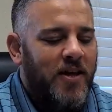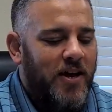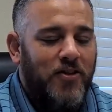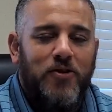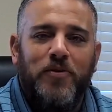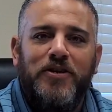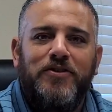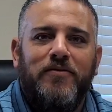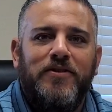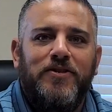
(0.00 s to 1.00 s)
The Community
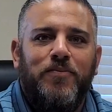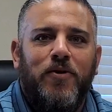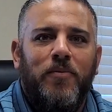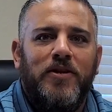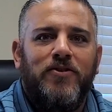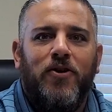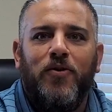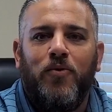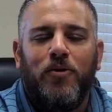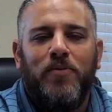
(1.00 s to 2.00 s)
Services Department is hard
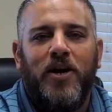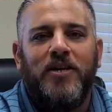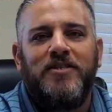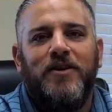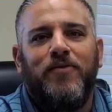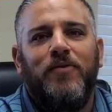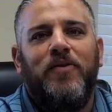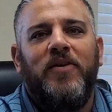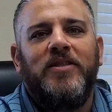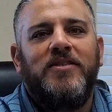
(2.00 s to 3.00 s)
at work planning several
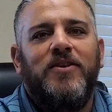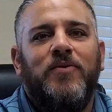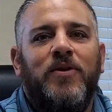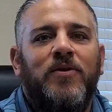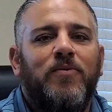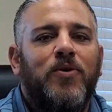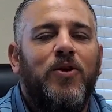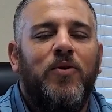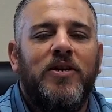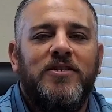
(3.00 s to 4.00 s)
events that we
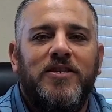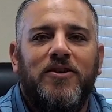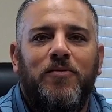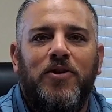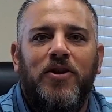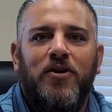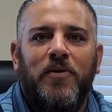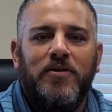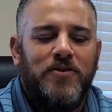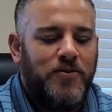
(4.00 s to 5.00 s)
really want to see the community come
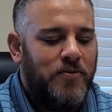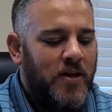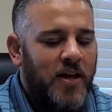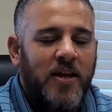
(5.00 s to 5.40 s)
out to.